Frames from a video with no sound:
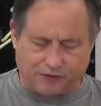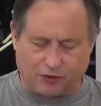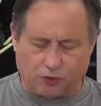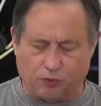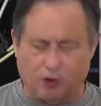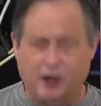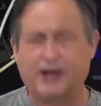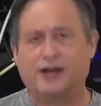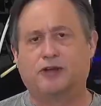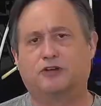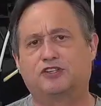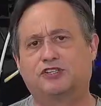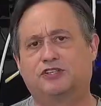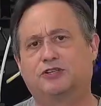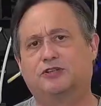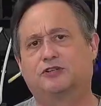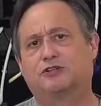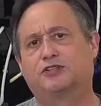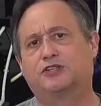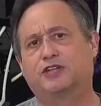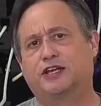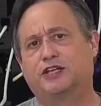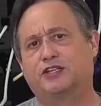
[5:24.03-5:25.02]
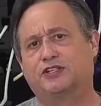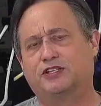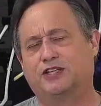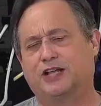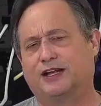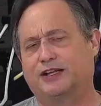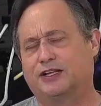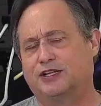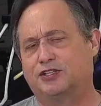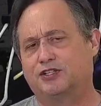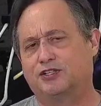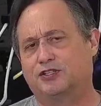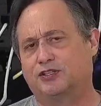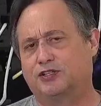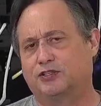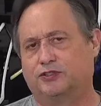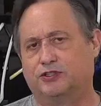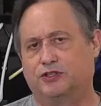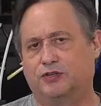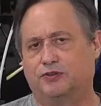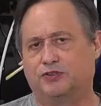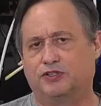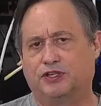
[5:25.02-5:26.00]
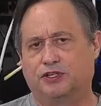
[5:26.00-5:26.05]
Rayos still tastes like it's still
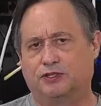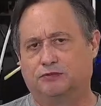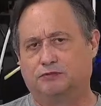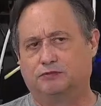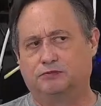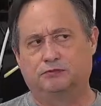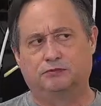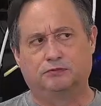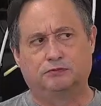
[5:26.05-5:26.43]
using